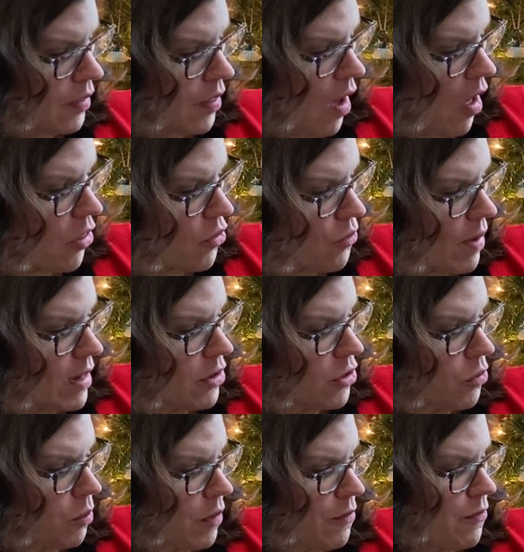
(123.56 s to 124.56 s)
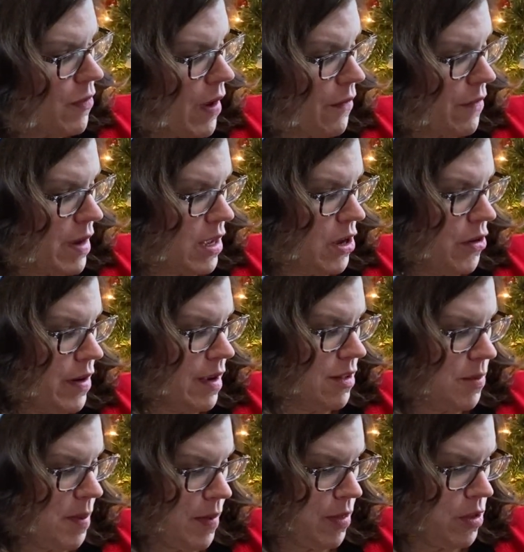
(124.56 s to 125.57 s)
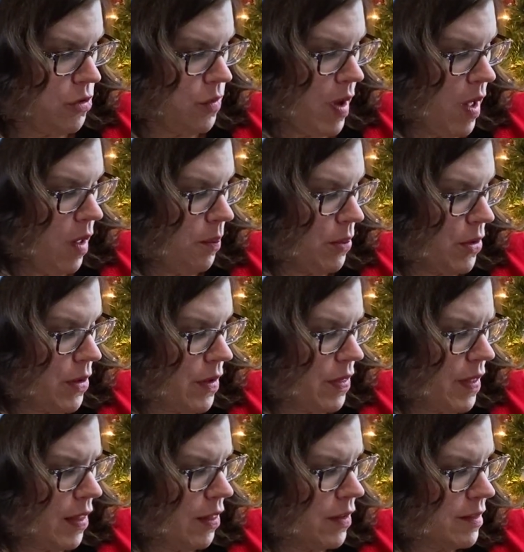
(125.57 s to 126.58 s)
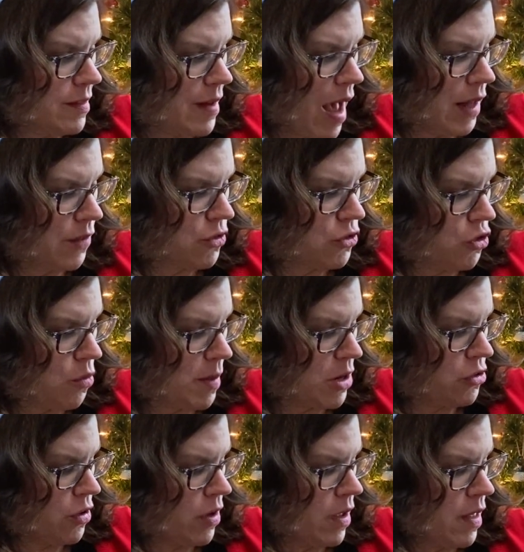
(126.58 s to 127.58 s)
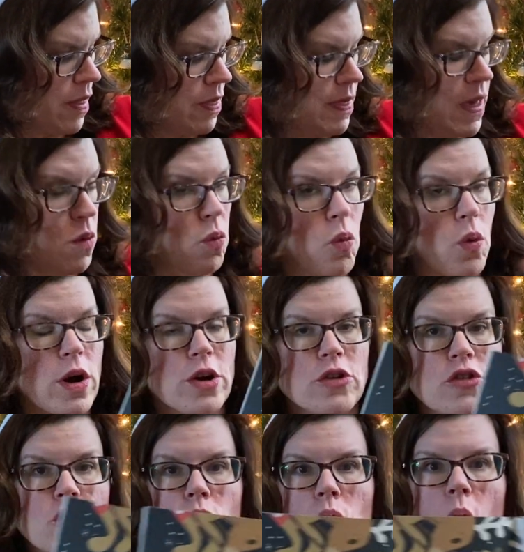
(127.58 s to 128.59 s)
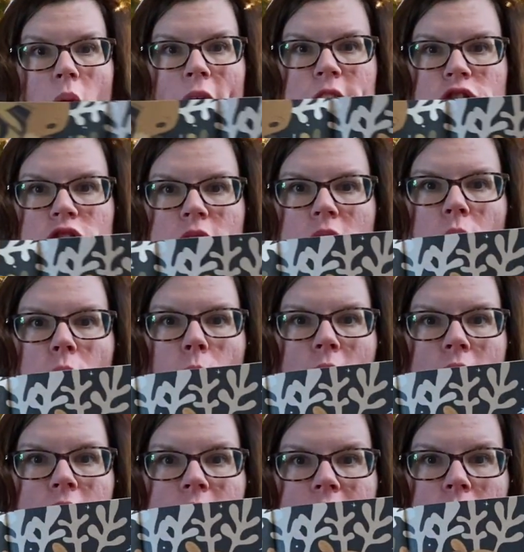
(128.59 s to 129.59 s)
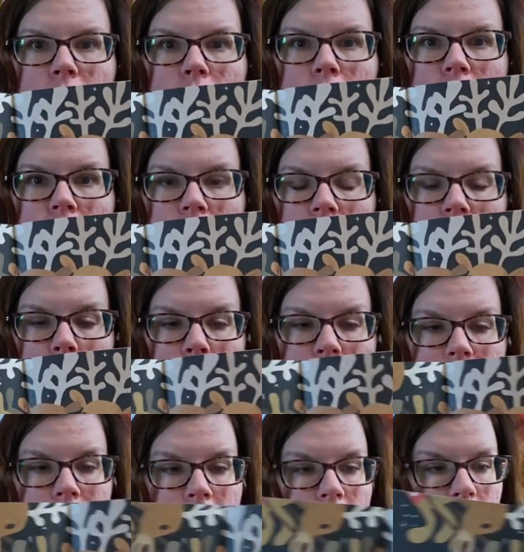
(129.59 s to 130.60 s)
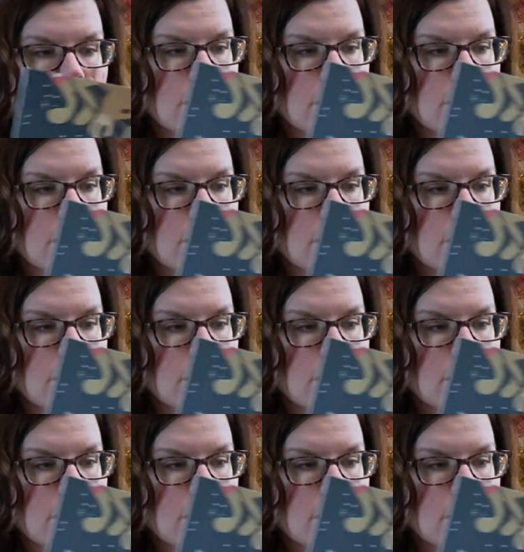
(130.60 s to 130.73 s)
The other reindeer were very curious about the new helper. They looked at Olive so much they weren't watching where they were going.